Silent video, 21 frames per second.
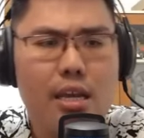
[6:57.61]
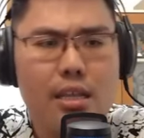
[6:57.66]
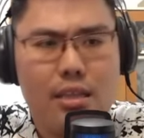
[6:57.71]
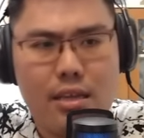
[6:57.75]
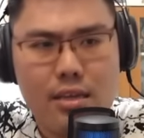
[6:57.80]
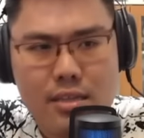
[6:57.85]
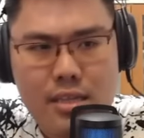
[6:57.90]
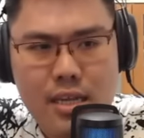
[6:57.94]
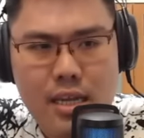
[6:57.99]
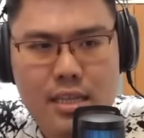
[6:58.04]

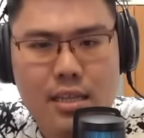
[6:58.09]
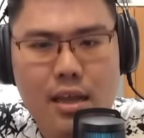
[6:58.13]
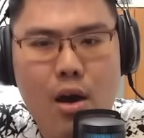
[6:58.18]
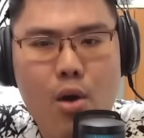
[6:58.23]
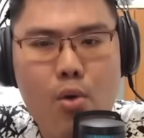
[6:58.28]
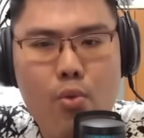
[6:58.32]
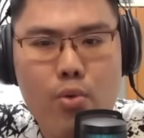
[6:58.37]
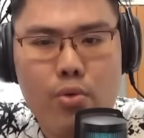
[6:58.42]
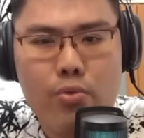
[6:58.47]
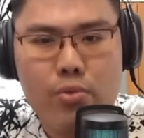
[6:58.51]
The attack
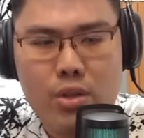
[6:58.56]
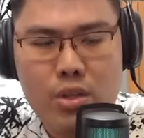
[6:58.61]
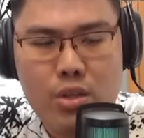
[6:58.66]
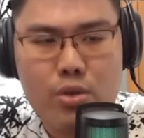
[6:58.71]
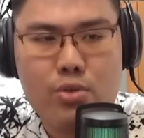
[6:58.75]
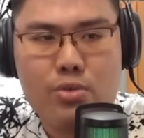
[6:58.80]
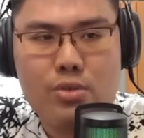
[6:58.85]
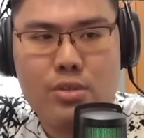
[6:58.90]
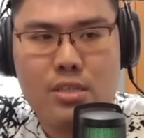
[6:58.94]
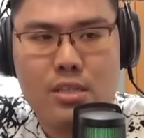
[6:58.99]
down will
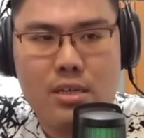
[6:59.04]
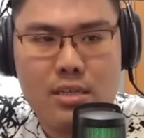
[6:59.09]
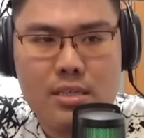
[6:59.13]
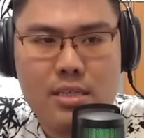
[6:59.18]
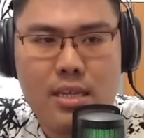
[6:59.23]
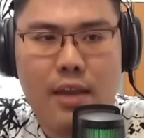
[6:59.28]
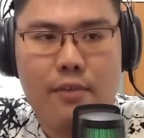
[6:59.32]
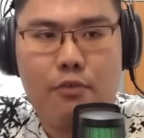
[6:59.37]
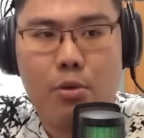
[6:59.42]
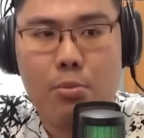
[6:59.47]
reduce the
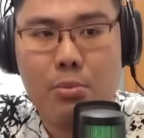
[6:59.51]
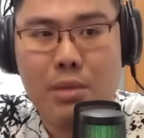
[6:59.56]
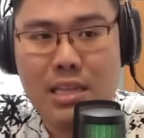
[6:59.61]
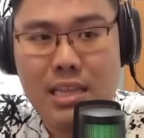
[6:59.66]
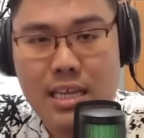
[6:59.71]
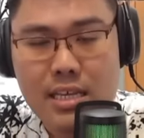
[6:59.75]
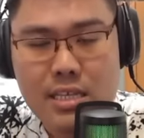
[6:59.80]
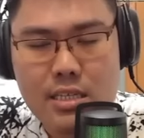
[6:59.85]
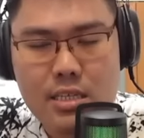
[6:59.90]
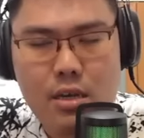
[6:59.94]
attack from the
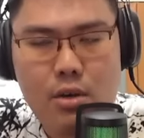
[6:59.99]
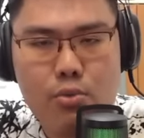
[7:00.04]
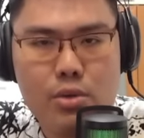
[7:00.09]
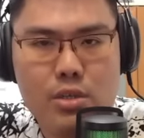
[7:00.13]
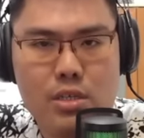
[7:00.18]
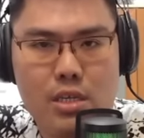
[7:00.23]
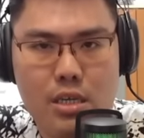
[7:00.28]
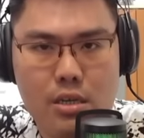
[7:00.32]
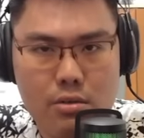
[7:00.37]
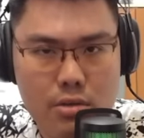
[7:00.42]
laser,
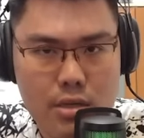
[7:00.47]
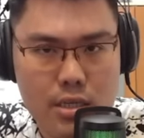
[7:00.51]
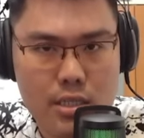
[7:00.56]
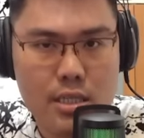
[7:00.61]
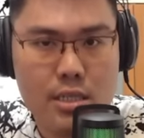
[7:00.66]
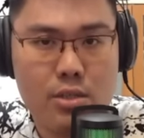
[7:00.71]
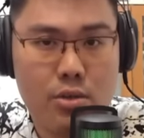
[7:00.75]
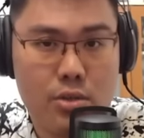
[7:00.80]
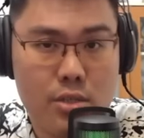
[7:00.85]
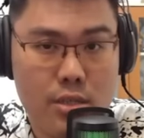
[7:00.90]
which
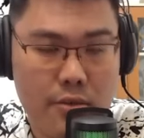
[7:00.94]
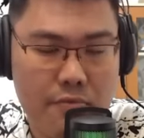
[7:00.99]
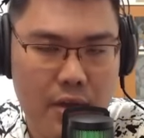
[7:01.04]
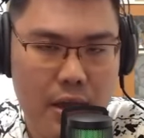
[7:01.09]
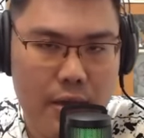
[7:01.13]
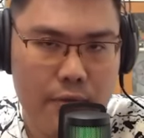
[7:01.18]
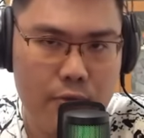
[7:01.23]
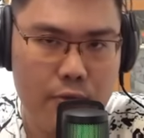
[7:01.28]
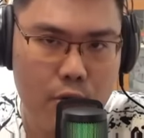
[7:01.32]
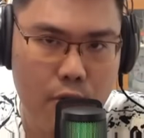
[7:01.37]
increases your
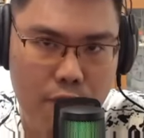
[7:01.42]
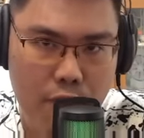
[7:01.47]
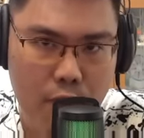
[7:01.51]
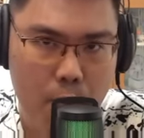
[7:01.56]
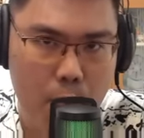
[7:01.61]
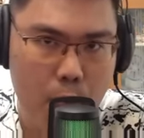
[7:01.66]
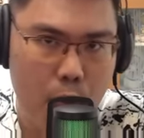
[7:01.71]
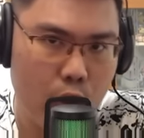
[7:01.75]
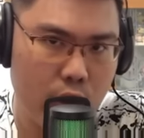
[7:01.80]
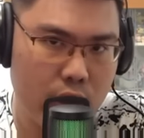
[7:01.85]
survival
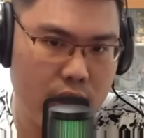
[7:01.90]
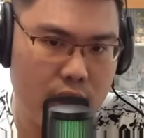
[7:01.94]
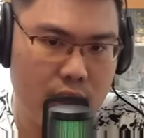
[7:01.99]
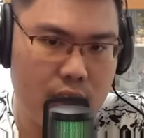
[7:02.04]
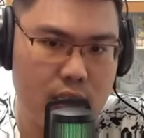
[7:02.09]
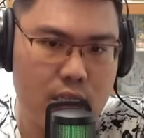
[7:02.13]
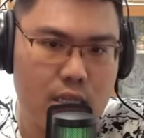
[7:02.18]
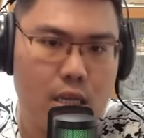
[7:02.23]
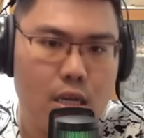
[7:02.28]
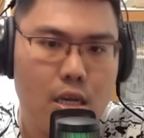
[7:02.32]
for more
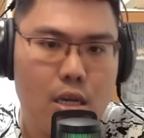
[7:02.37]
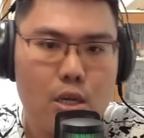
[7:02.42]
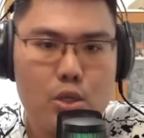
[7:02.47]
hits.